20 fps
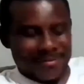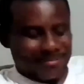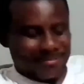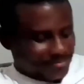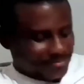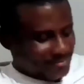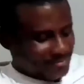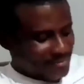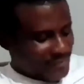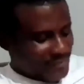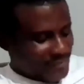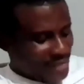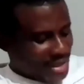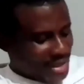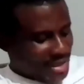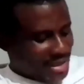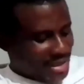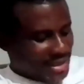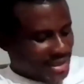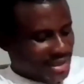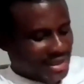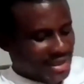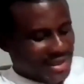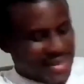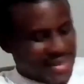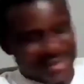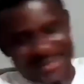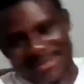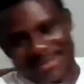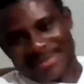success
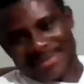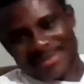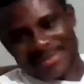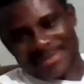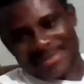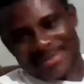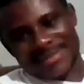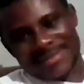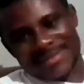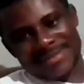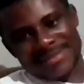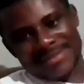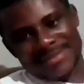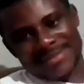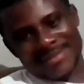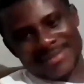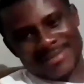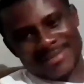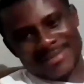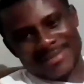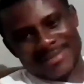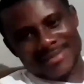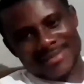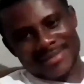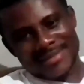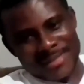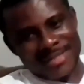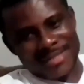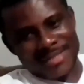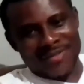is
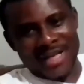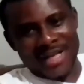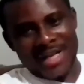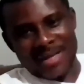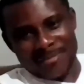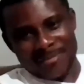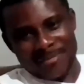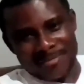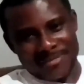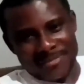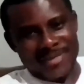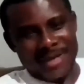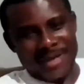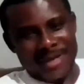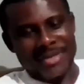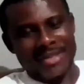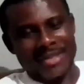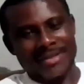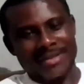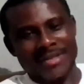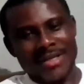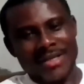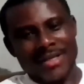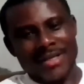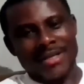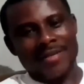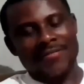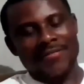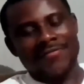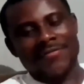the accomplishment of an aim.
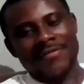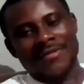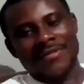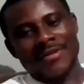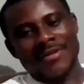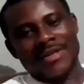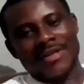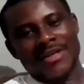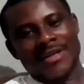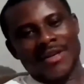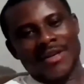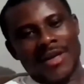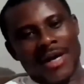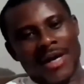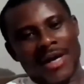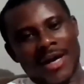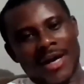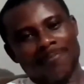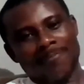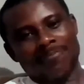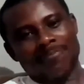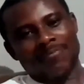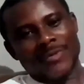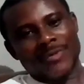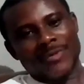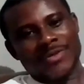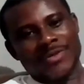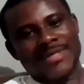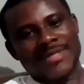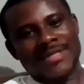I mean, if
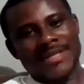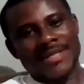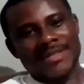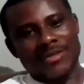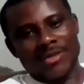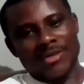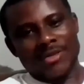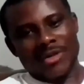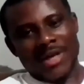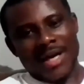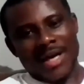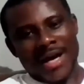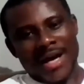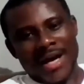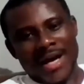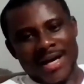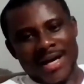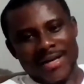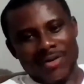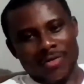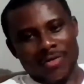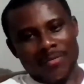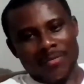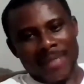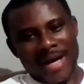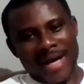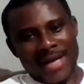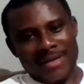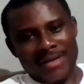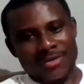you set your
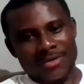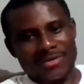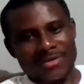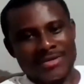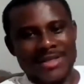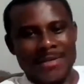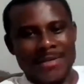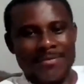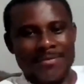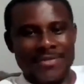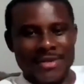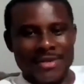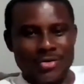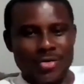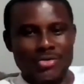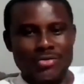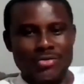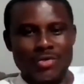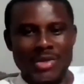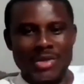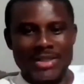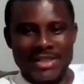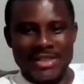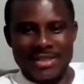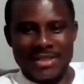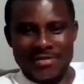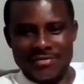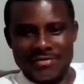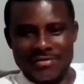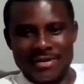mind on something you
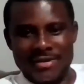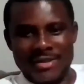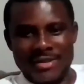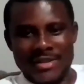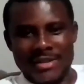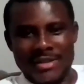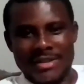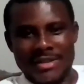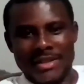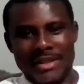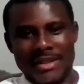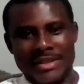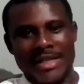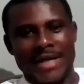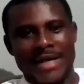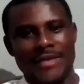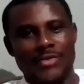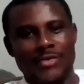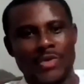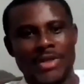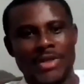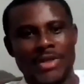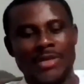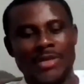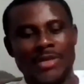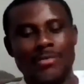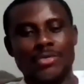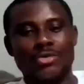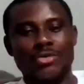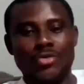want to achieve and
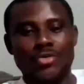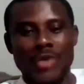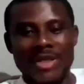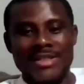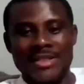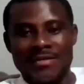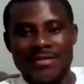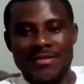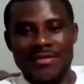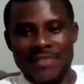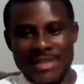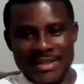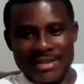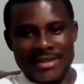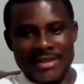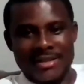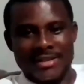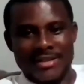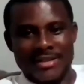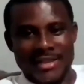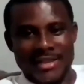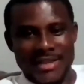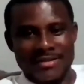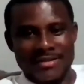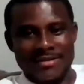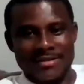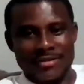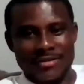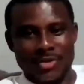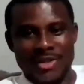you're able to achieve it,
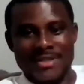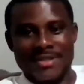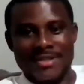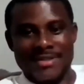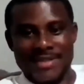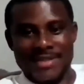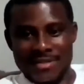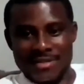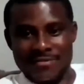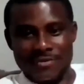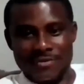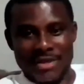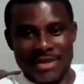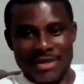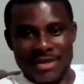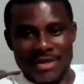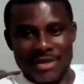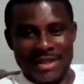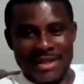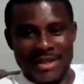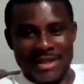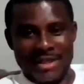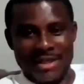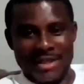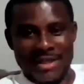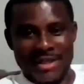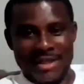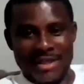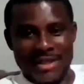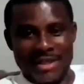then you are successful at
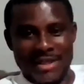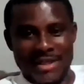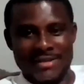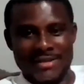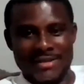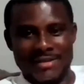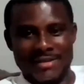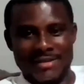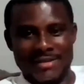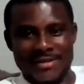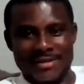it.